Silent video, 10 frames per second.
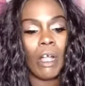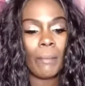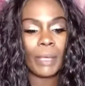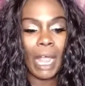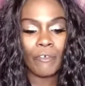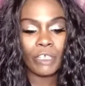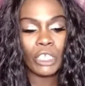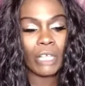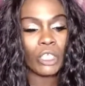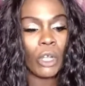But I
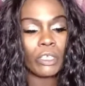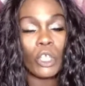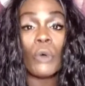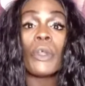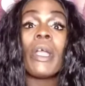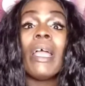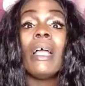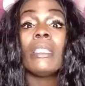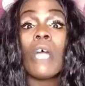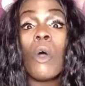reached out to her and told her,
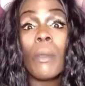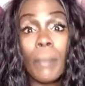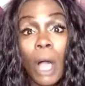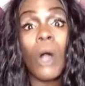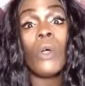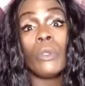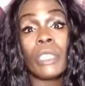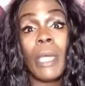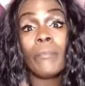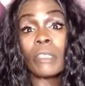lo and behold,